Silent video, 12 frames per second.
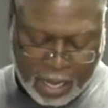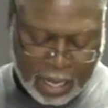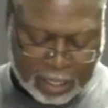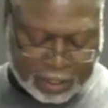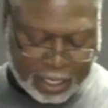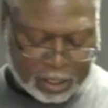
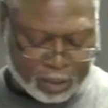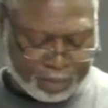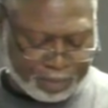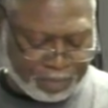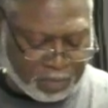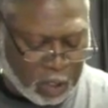It
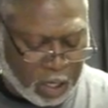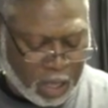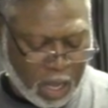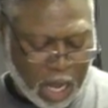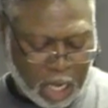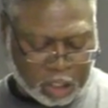says,
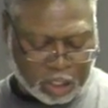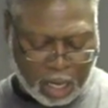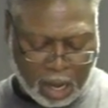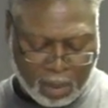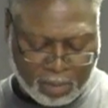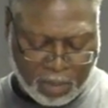a
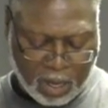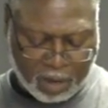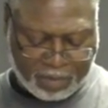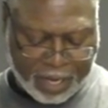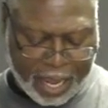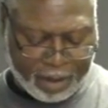psalm
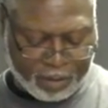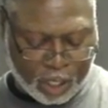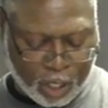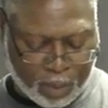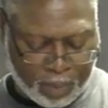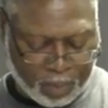of
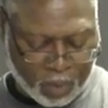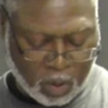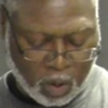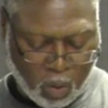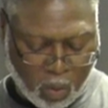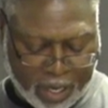David
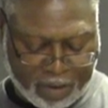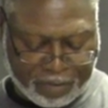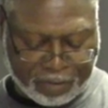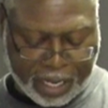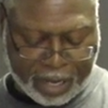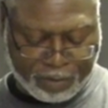when he
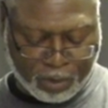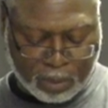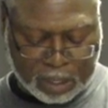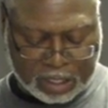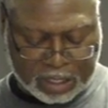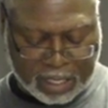fled from
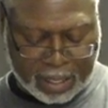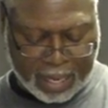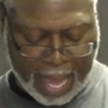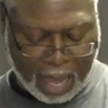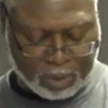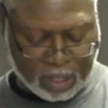his
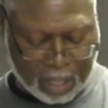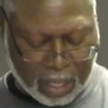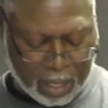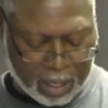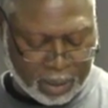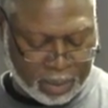son
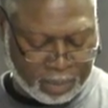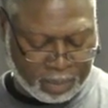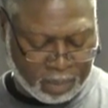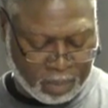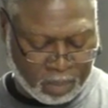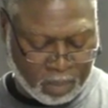Absalom.
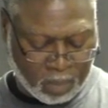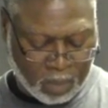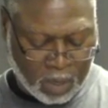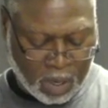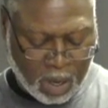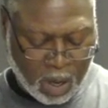
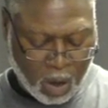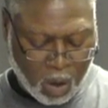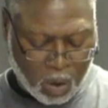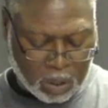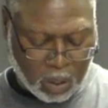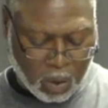
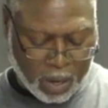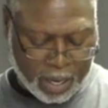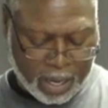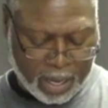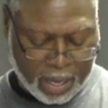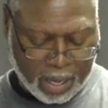oh Lord,
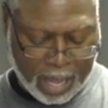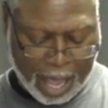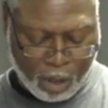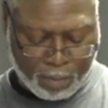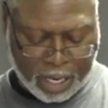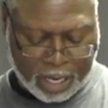
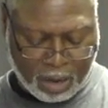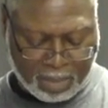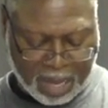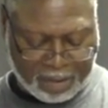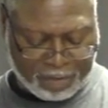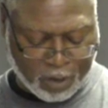how many are
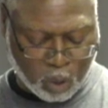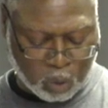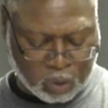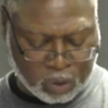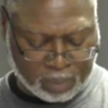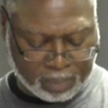my
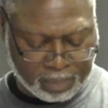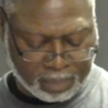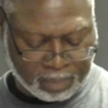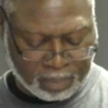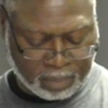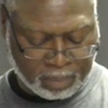foes?
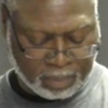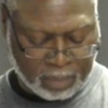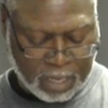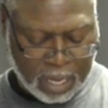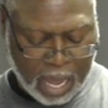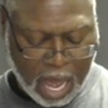
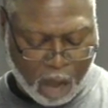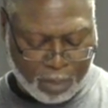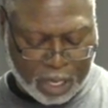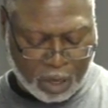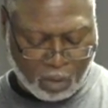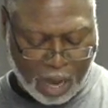How
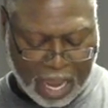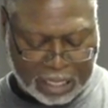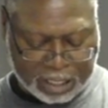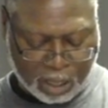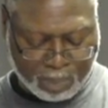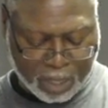many
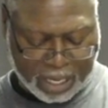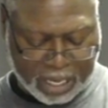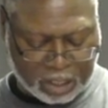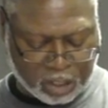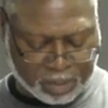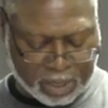rise up
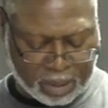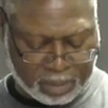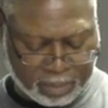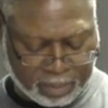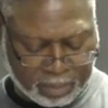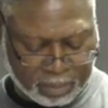against me?
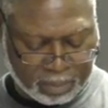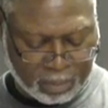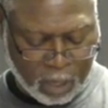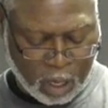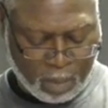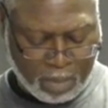
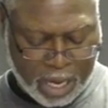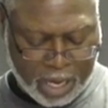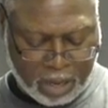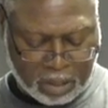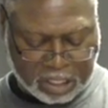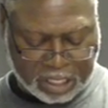
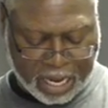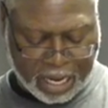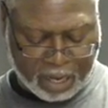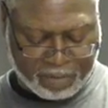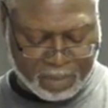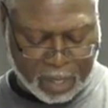Many are
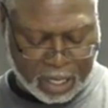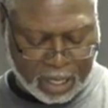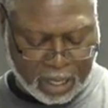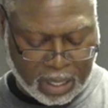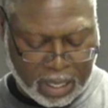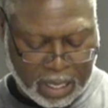saying of
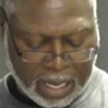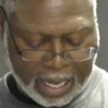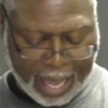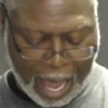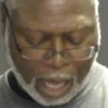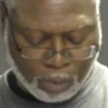me,
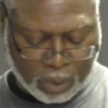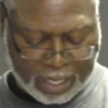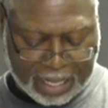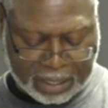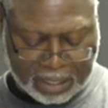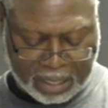God will
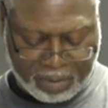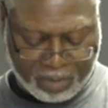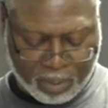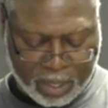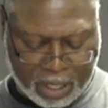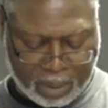not
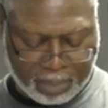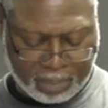deliver me.